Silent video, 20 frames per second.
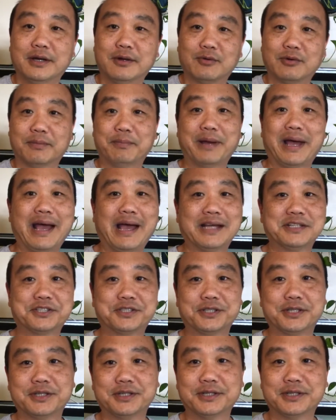
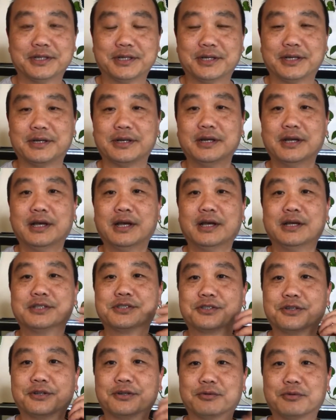Rapashi, yeah.
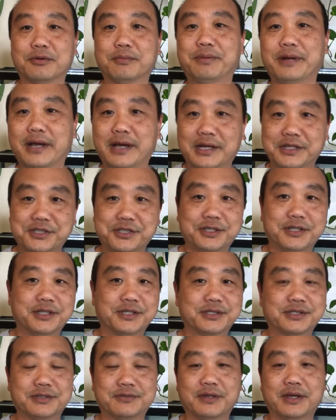So the rapashi
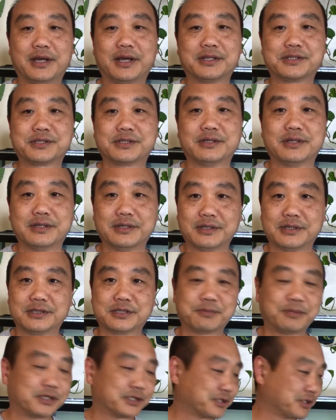is an excellent,
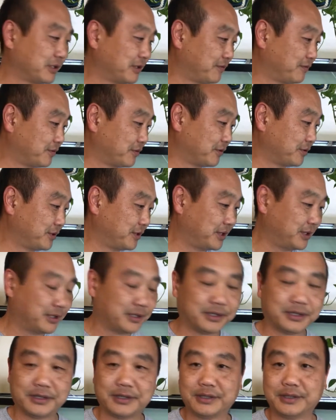especially for
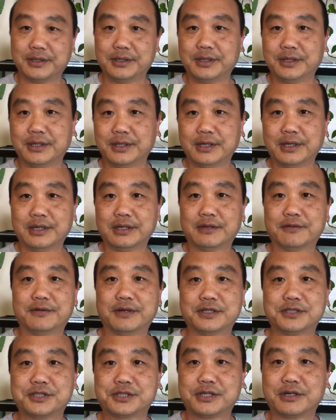the
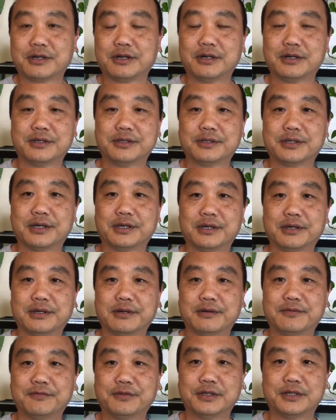vegetarian
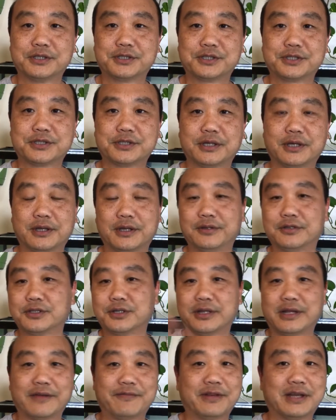fish, and
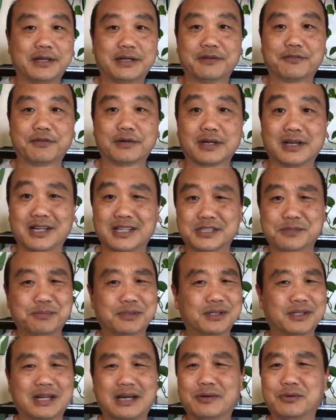they've got different kinds,
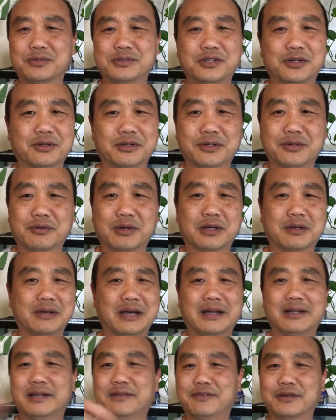but I would totally recommend.
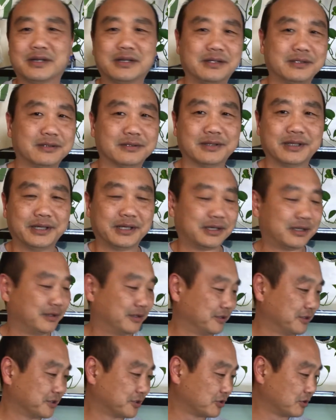I'll leave a link in the
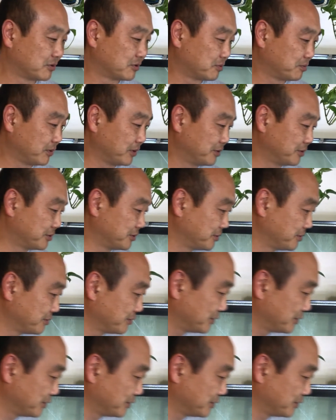description below too.